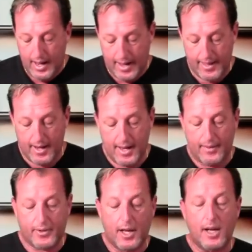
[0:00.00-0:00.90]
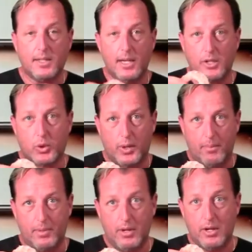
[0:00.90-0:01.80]
And then I have cocktail
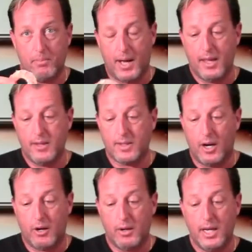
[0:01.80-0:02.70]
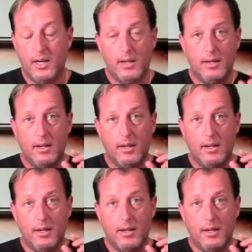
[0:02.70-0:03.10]
shrimp. You can buy these already